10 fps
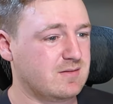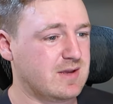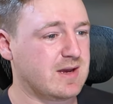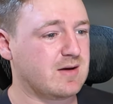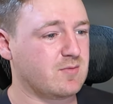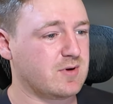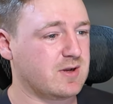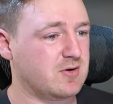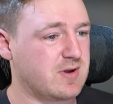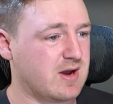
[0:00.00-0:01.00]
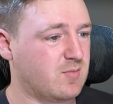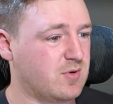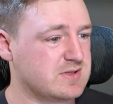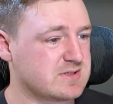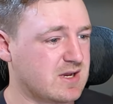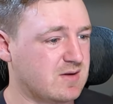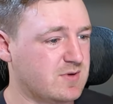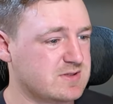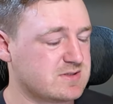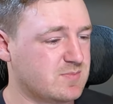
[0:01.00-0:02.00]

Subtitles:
we're gonna go Cowboys. Cowboys